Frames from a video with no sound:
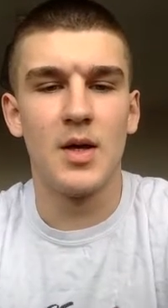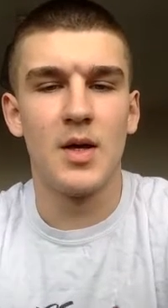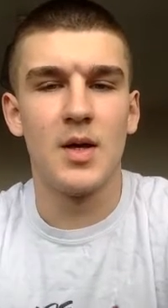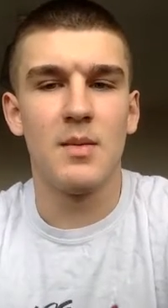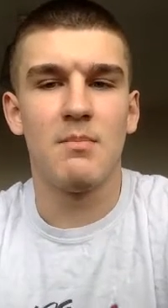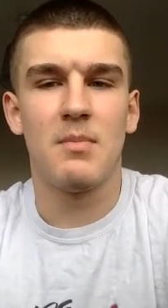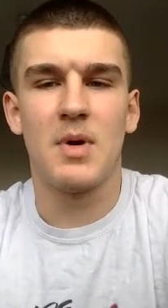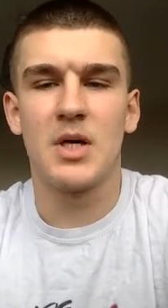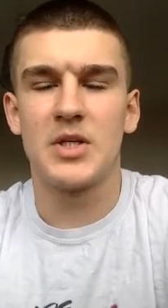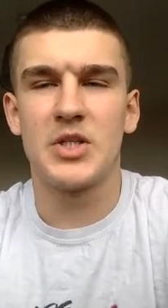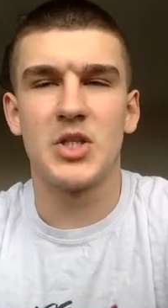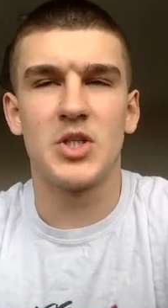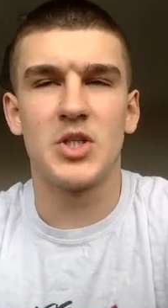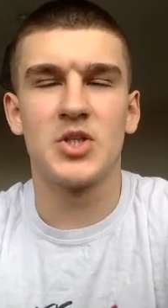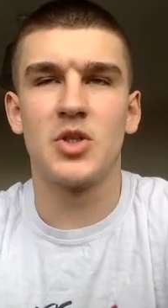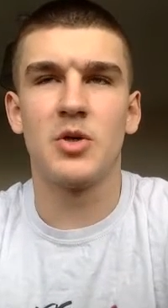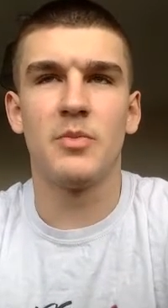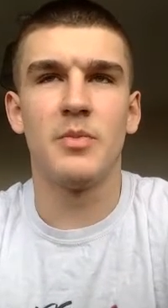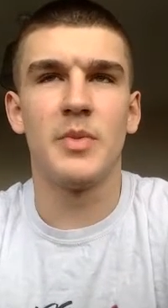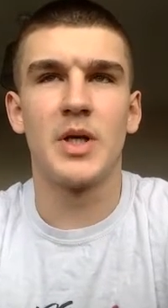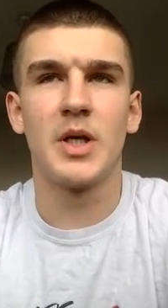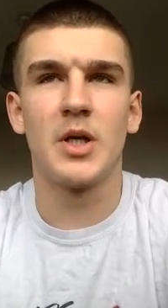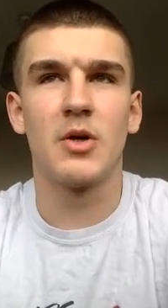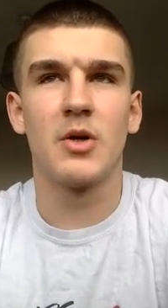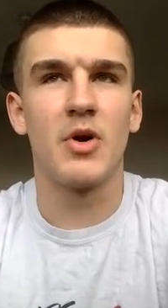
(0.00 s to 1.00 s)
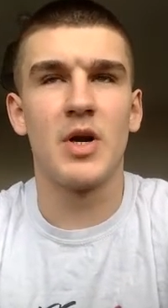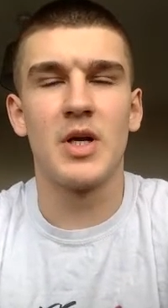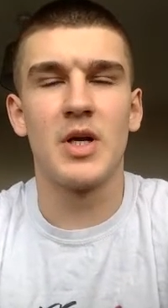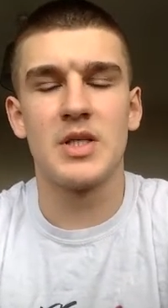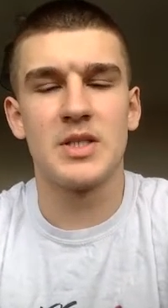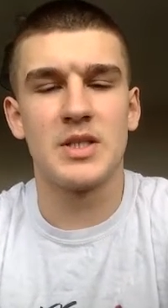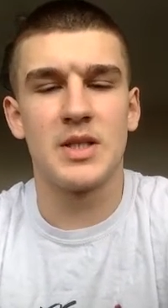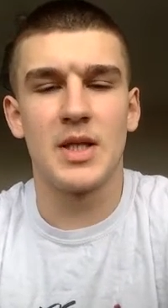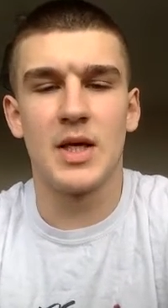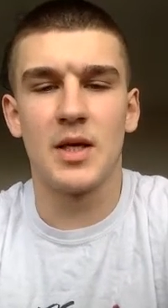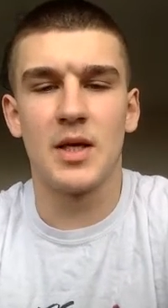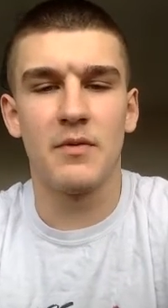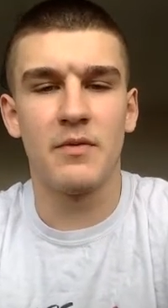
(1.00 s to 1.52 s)
Magic stood me in great
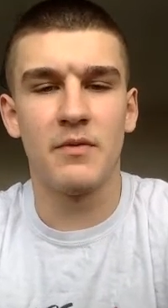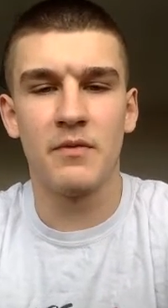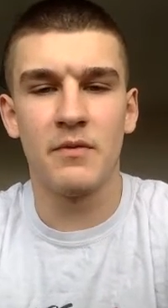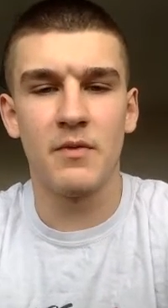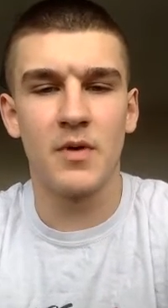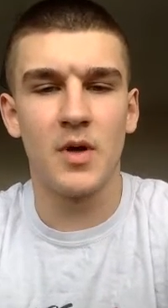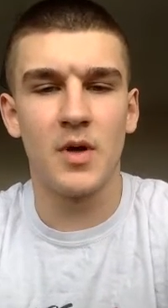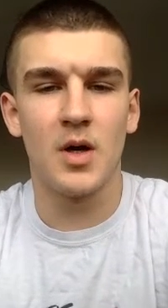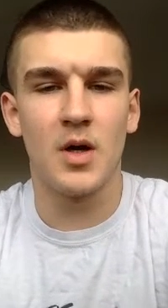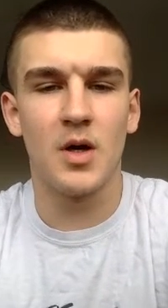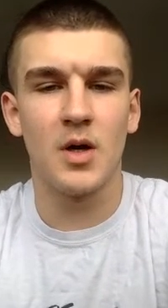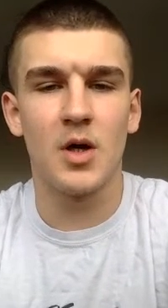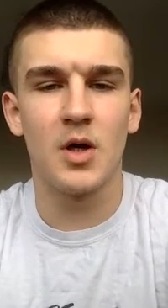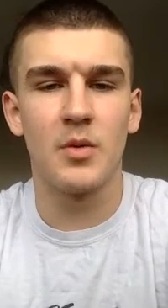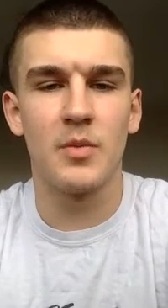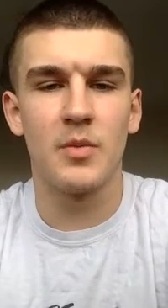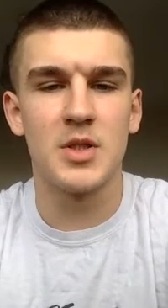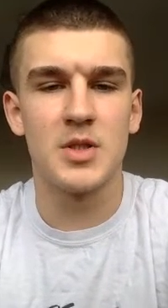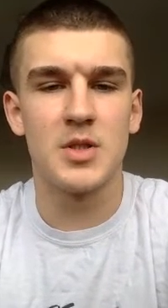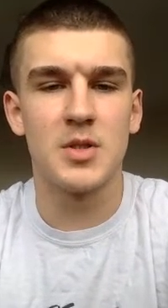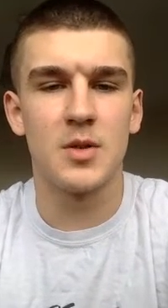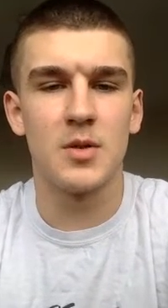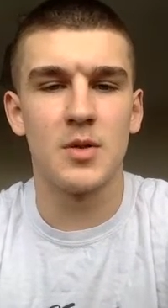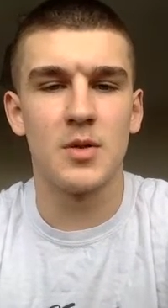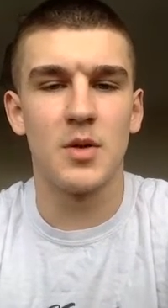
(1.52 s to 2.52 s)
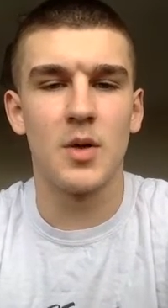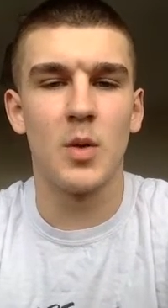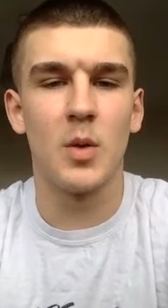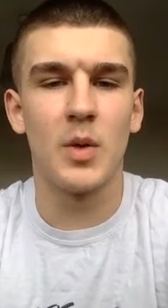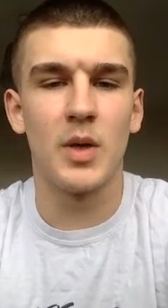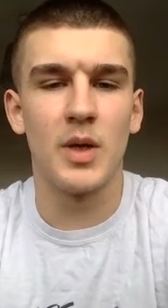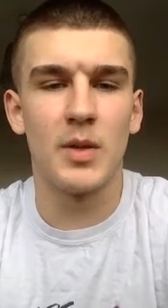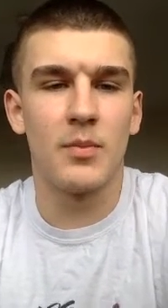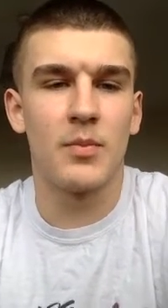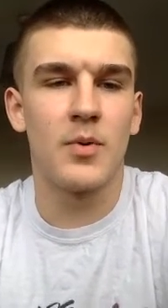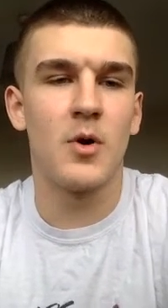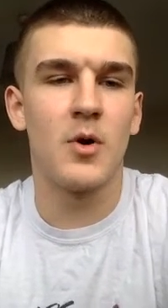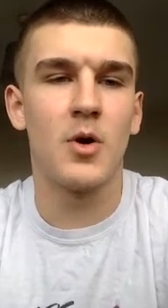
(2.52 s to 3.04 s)
stead coming to a
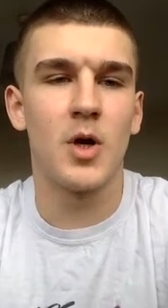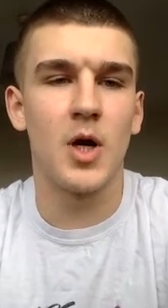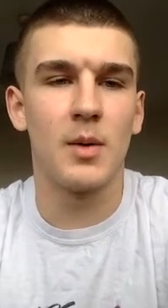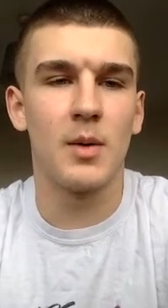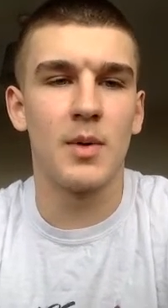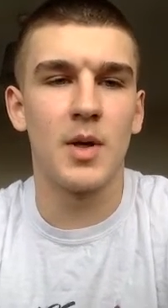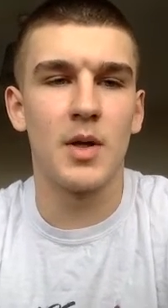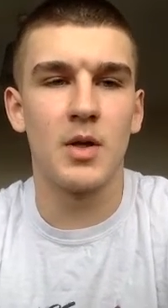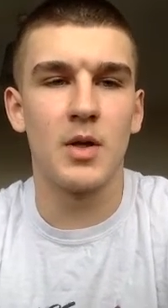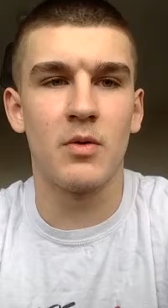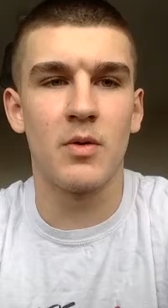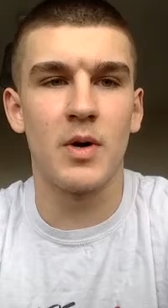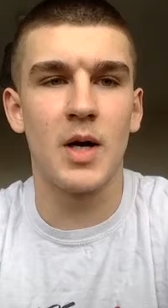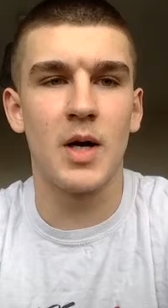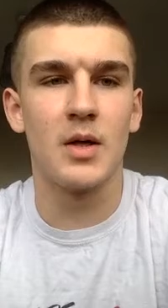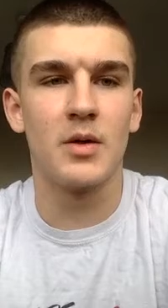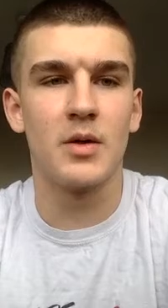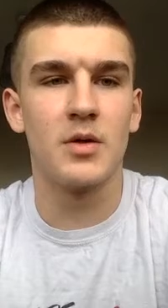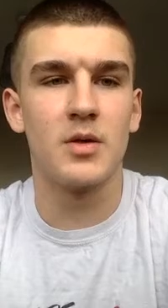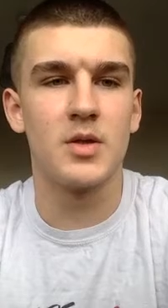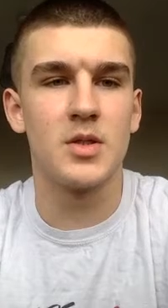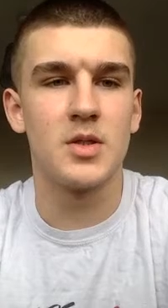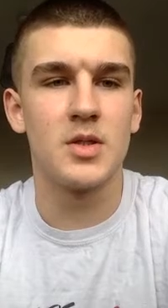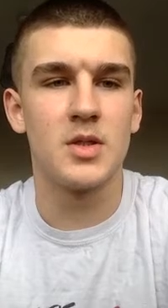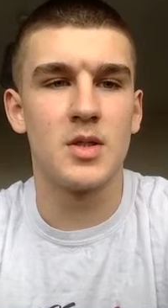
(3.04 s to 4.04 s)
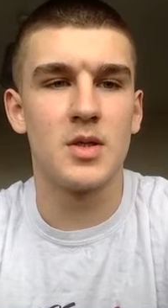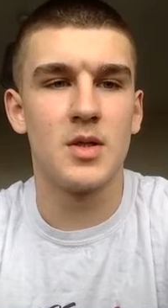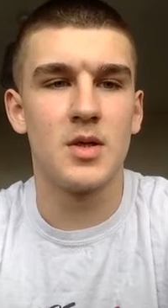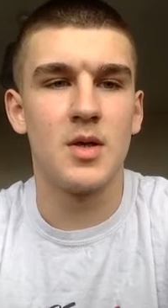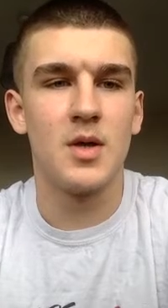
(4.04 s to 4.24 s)
winning program like the Riders,